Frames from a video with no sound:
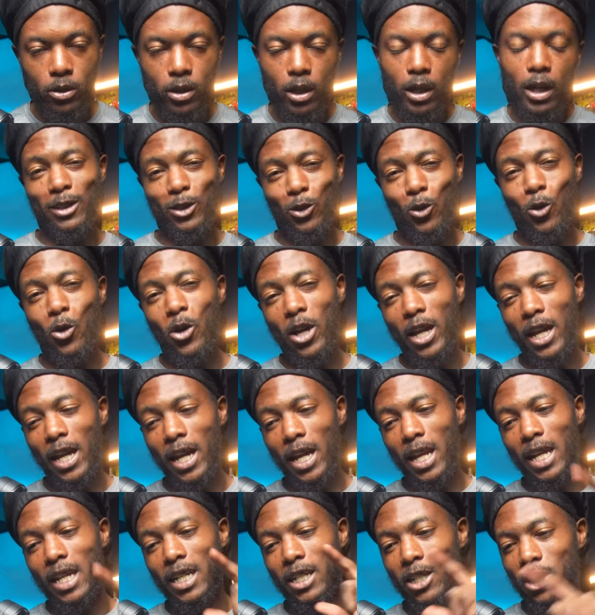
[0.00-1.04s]
So let's go
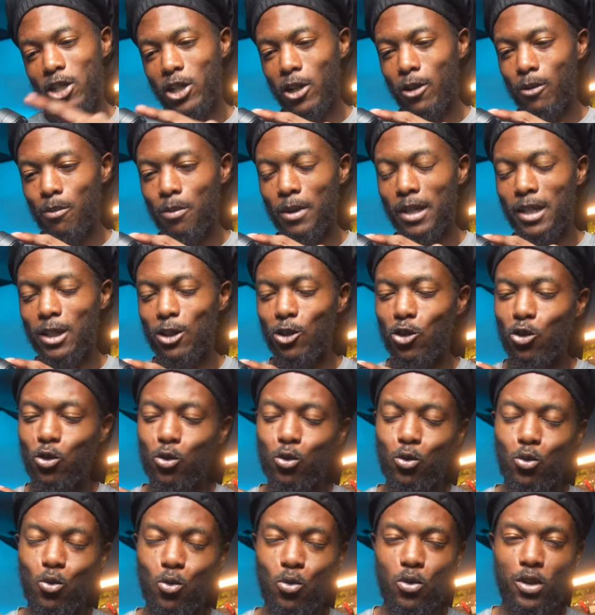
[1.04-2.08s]
ahead and jump
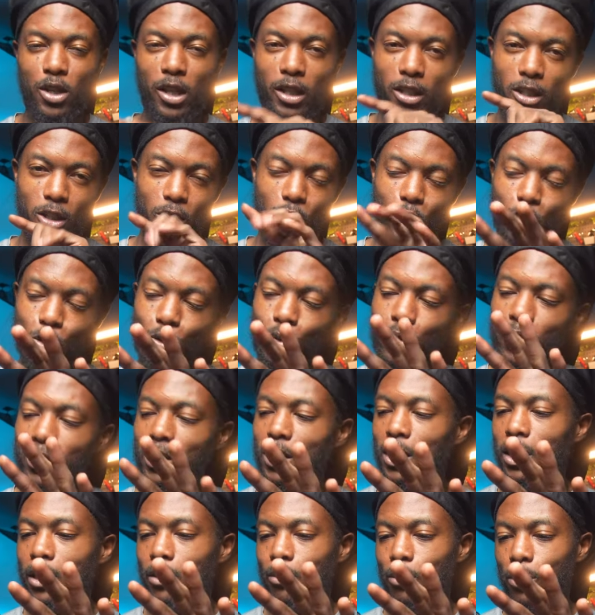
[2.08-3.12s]
into this
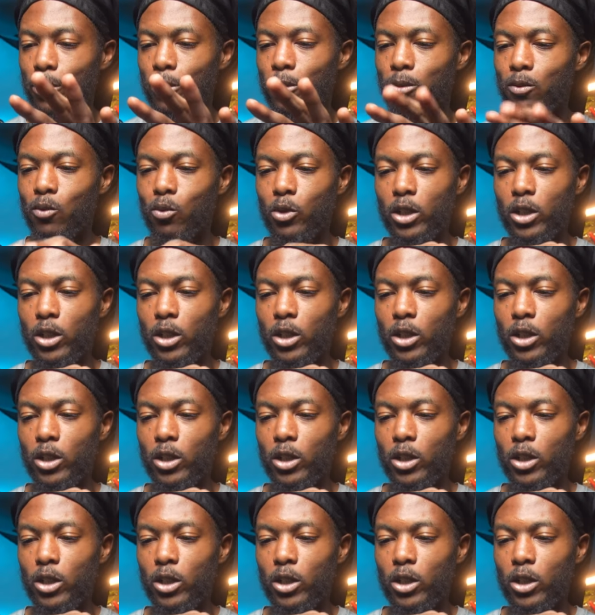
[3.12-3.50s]
newest gimbal,